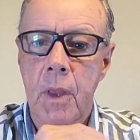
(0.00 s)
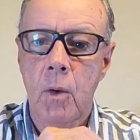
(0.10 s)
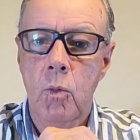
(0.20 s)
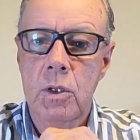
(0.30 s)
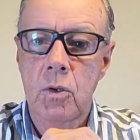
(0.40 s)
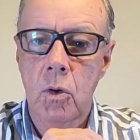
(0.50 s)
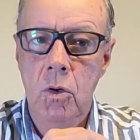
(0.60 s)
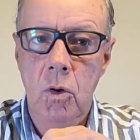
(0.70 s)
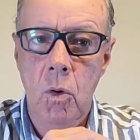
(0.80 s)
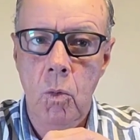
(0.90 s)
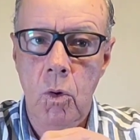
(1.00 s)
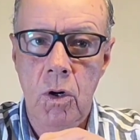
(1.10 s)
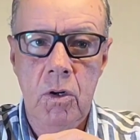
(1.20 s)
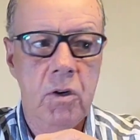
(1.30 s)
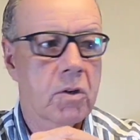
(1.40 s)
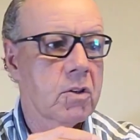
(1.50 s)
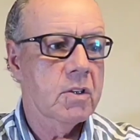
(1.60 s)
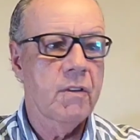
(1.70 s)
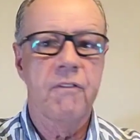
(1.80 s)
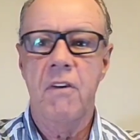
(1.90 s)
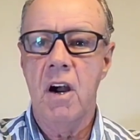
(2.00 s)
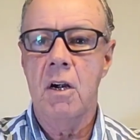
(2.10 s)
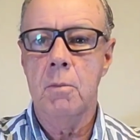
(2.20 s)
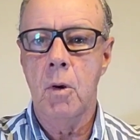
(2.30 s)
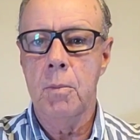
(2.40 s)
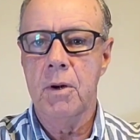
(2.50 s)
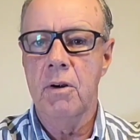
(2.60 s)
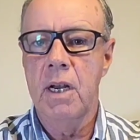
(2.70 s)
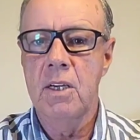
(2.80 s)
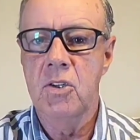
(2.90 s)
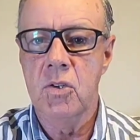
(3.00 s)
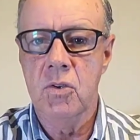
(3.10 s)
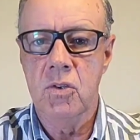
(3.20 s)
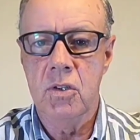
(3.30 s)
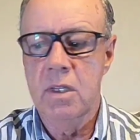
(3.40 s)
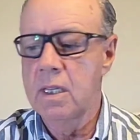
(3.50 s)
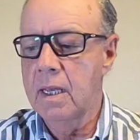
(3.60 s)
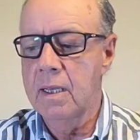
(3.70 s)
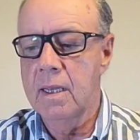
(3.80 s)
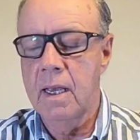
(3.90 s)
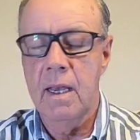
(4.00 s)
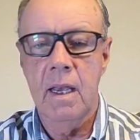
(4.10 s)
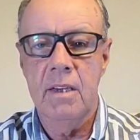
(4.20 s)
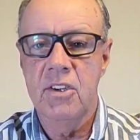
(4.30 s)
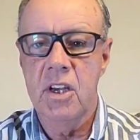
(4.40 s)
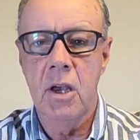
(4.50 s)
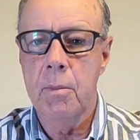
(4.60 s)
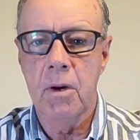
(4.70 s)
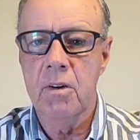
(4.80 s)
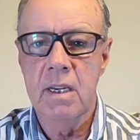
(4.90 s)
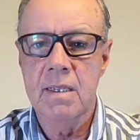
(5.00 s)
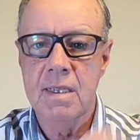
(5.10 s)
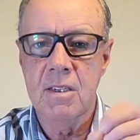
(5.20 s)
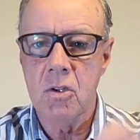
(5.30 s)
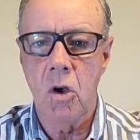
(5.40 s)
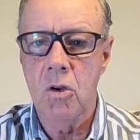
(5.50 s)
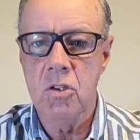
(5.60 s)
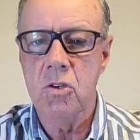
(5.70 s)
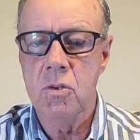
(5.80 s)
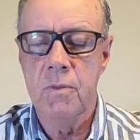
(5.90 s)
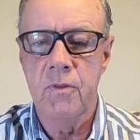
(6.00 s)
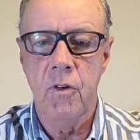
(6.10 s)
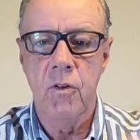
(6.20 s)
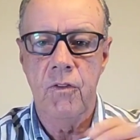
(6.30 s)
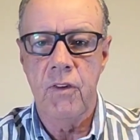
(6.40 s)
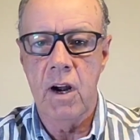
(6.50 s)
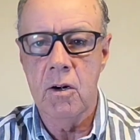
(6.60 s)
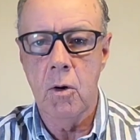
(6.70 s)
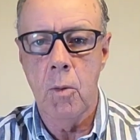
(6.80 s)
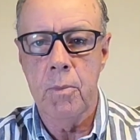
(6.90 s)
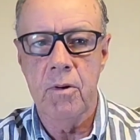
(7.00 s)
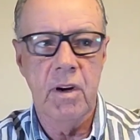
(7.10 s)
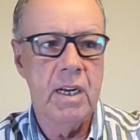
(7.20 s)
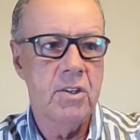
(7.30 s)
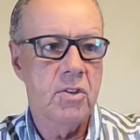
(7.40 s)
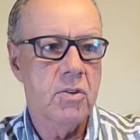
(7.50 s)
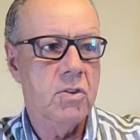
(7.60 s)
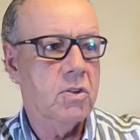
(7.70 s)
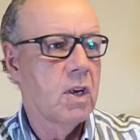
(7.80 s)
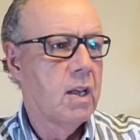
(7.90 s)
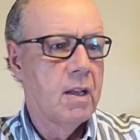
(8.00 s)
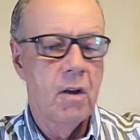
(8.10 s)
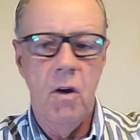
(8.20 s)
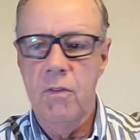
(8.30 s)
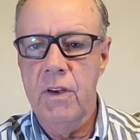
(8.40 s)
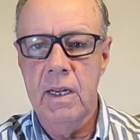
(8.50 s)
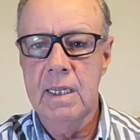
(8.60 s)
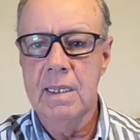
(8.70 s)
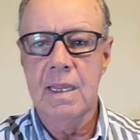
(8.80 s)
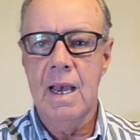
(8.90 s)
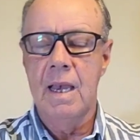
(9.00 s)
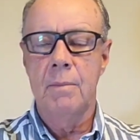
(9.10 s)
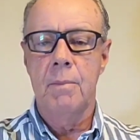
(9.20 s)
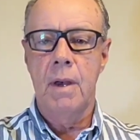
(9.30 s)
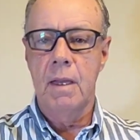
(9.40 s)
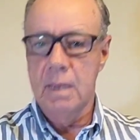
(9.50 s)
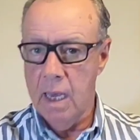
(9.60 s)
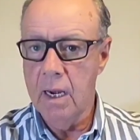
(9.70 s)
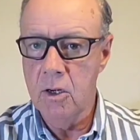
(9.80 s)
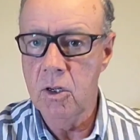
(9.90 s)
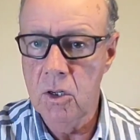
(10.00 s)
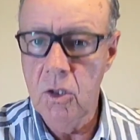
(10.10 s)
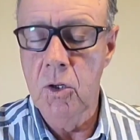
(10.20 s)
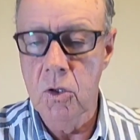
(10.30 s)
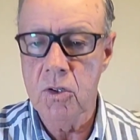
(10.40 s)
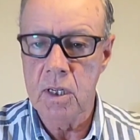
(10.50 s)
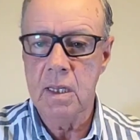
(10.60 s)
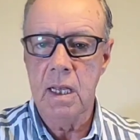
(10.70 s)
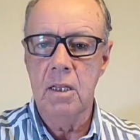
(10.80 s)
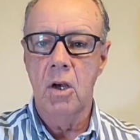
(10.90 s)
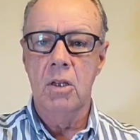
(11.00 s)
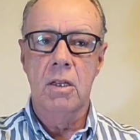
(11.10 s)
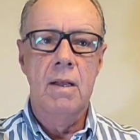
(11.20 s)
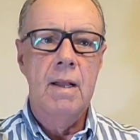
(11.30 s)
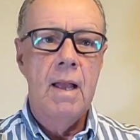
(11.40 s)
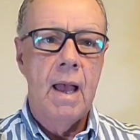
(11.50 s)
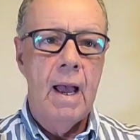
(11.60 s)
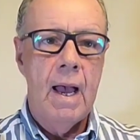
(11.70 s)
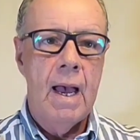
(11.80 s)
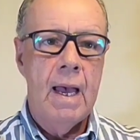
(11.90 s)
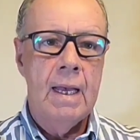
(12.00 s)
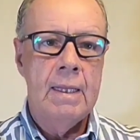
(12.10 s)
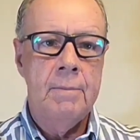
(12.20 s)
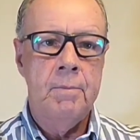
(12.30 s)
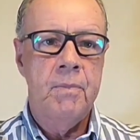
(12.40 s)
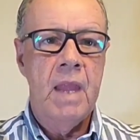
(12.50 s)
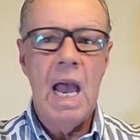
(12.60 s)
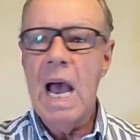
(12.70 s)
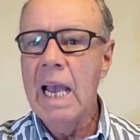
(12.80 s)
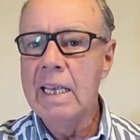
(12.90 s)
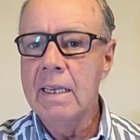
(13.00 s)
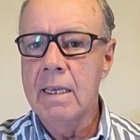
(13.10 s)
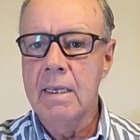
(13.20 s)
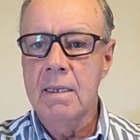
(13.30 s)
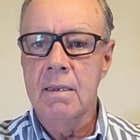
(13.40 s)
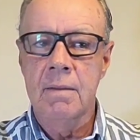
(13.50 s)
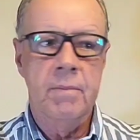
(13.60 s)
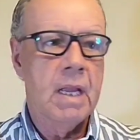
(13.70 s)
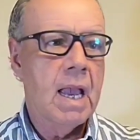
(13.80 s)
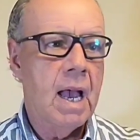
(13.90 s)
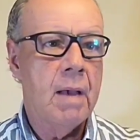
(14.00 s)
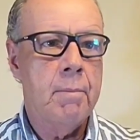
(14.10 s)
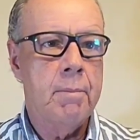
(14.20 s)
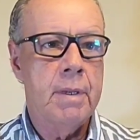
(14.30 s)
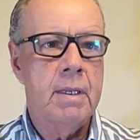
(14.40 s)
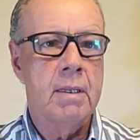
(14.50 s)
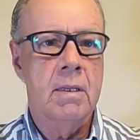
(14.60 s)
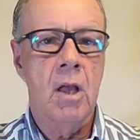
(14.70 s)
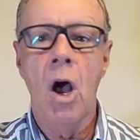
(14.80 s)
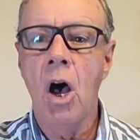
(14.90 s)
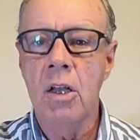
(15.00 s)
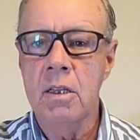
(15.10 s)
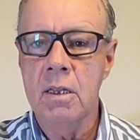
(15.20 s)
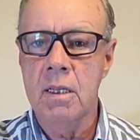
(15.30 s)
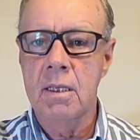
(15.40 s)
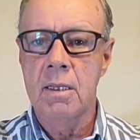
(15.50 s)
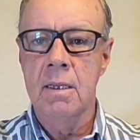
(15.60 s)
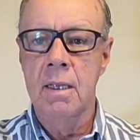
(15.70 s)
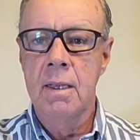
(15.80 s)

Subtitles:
with your coworkers. Farm operations, the GMRS is awesome for farm operations of any type, and they use it a lot. And hiking, camping, hunting,